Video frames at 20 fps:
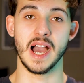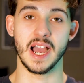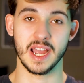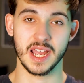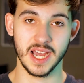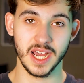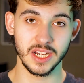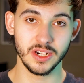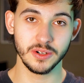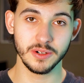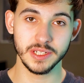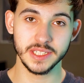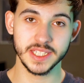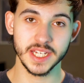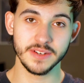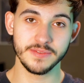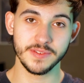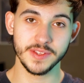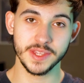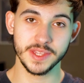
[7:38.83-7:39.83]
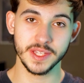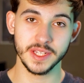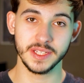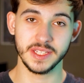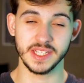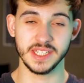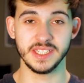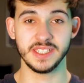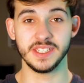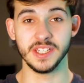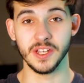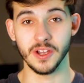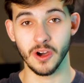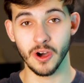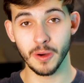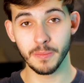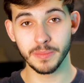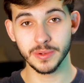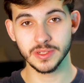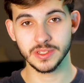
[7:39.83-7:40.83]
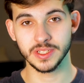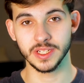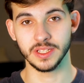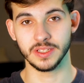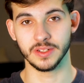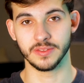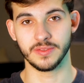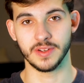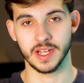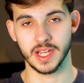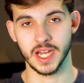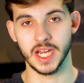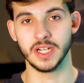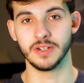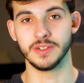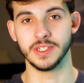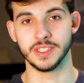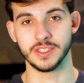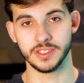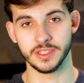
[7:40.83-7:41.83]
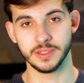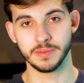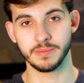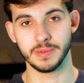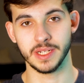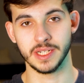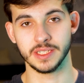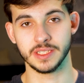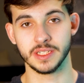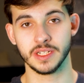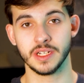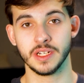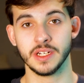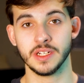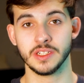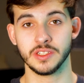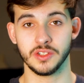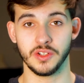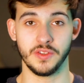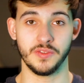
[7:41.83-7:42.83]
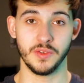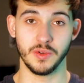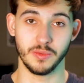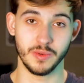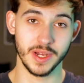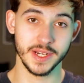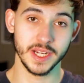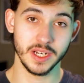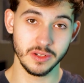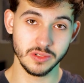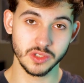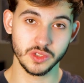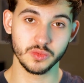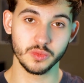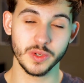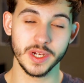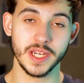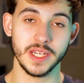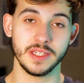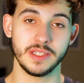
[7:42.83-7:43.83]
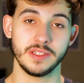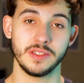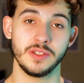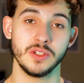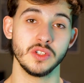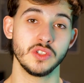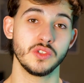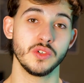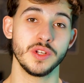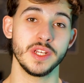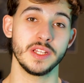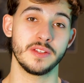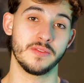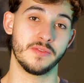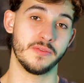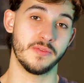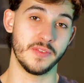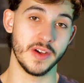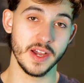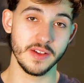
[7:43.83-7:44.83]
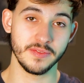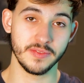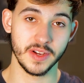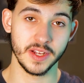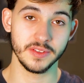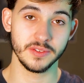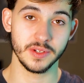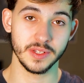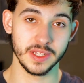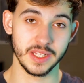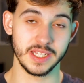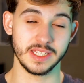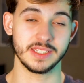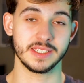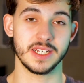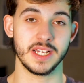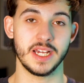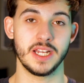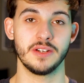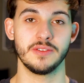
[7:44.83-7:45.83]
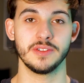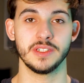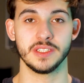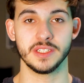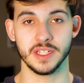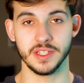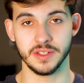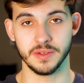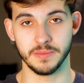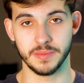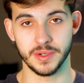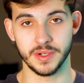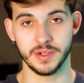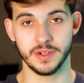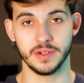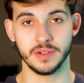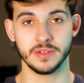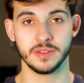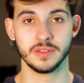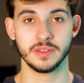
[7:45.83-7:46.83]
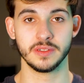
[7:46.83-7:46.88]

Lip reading: A calorie deficit is the opposite of a calorie surplus, so if you want to lose weight, you should eat 500 less calories than you burn.